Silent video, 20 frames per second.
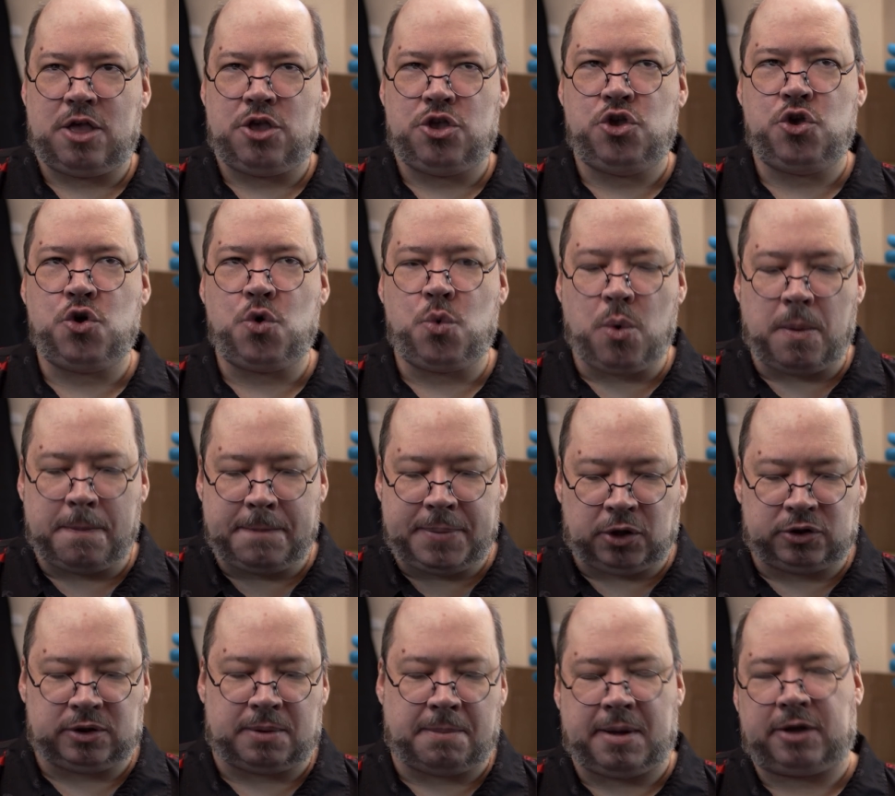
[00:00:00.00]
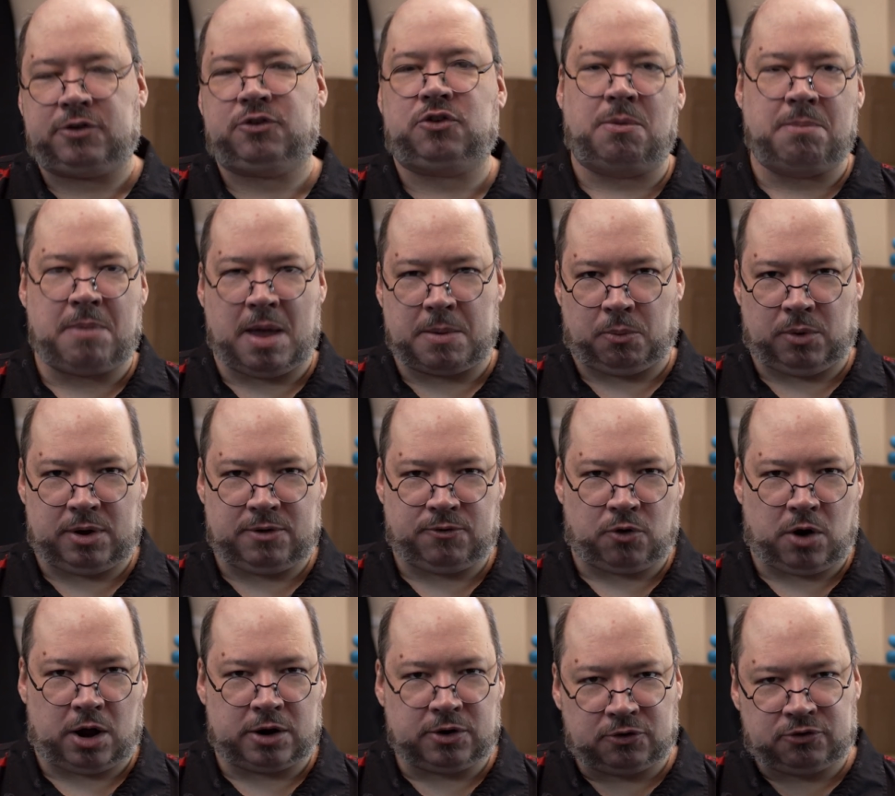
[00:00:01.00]
you will build a muscle memory
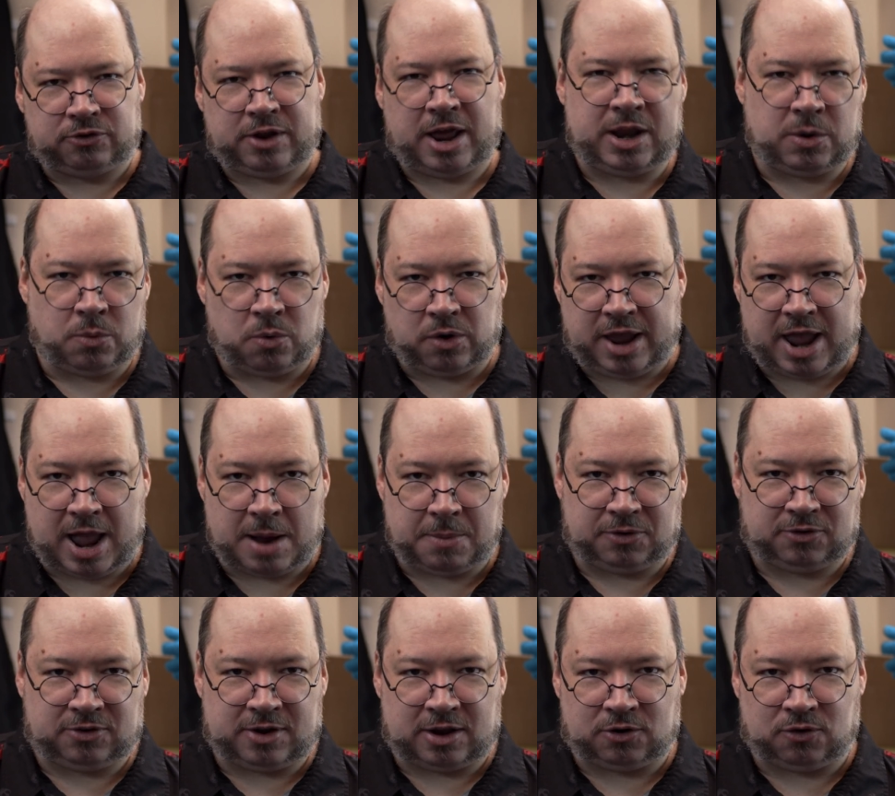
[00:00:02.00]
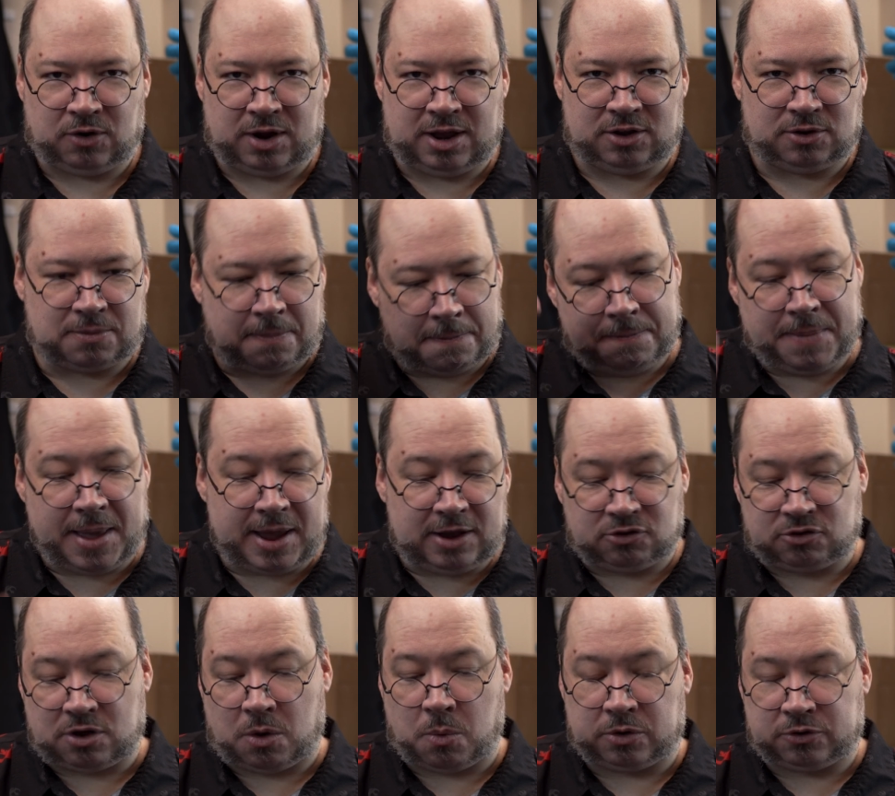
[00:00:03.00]
for understanding where camera center is
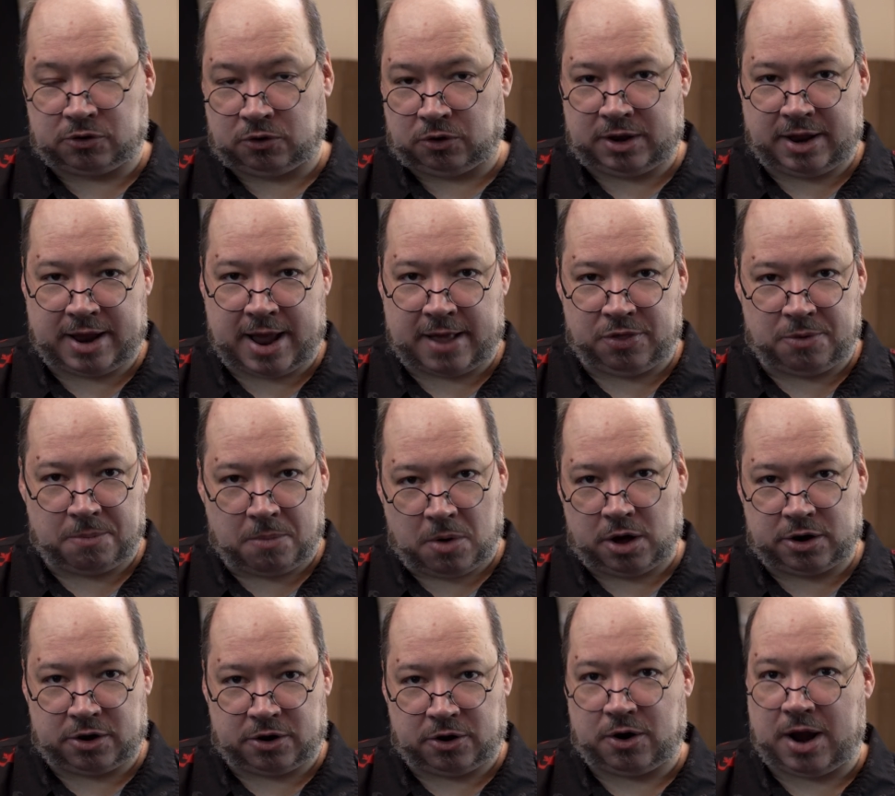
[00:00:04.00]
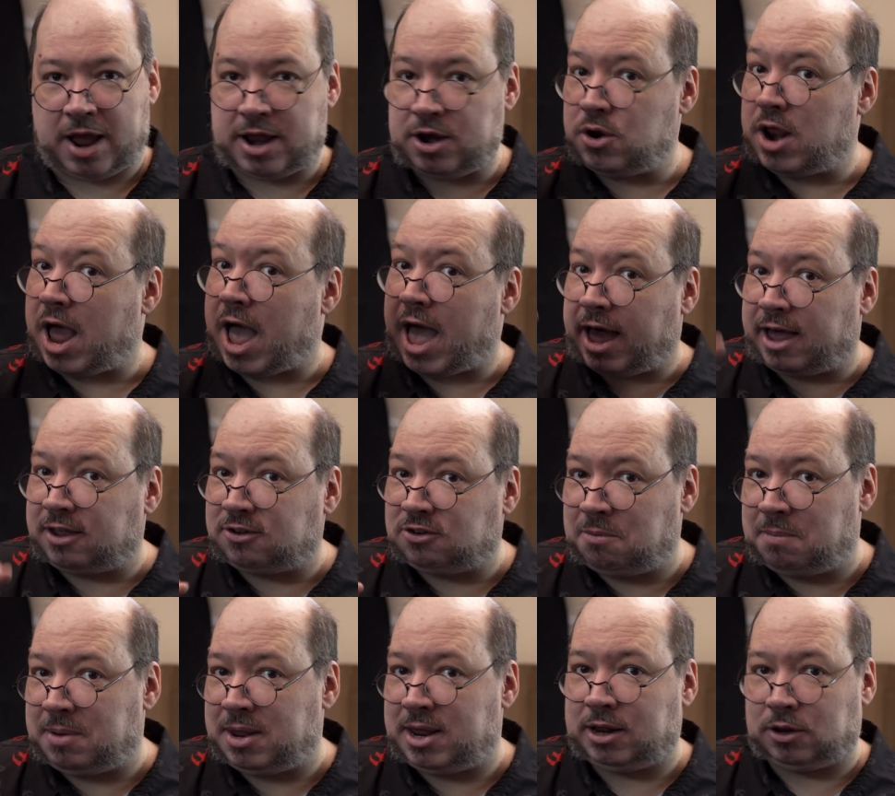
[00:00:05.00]
based on what you're looking at in the monitor. And it has
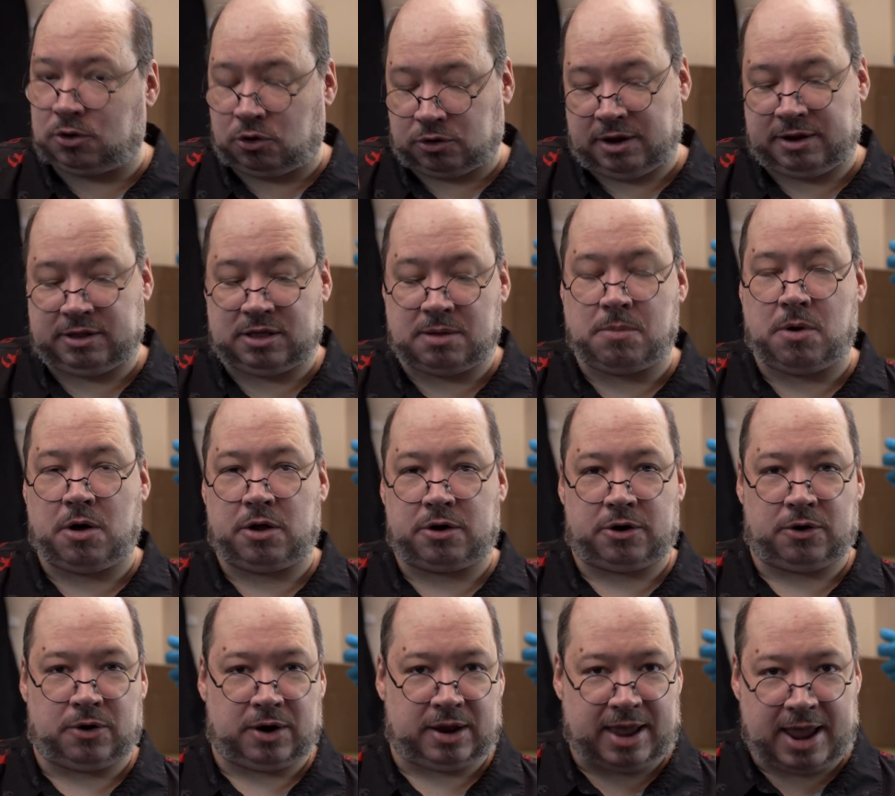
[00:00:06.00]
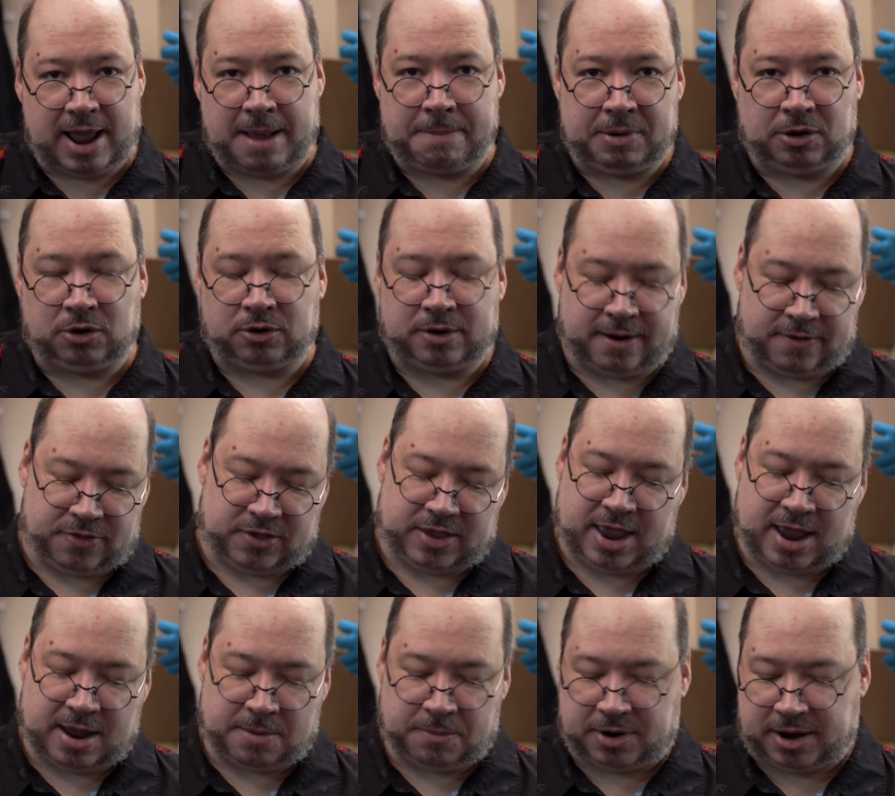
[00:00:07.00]
to be looking in the monitor. It can't be looking at the
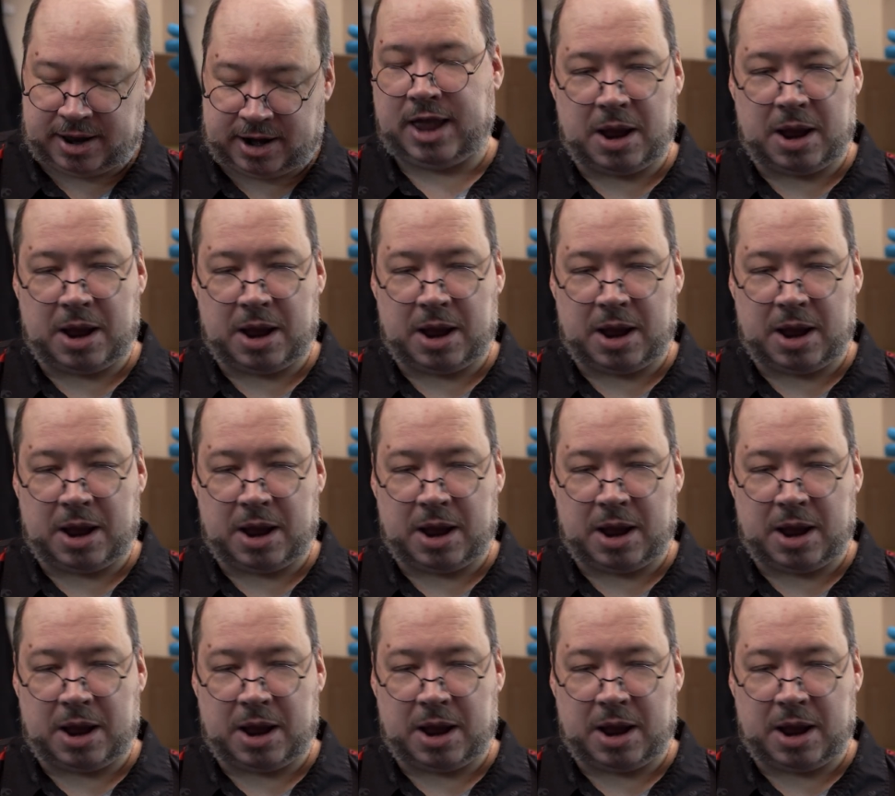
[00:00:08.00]
camera.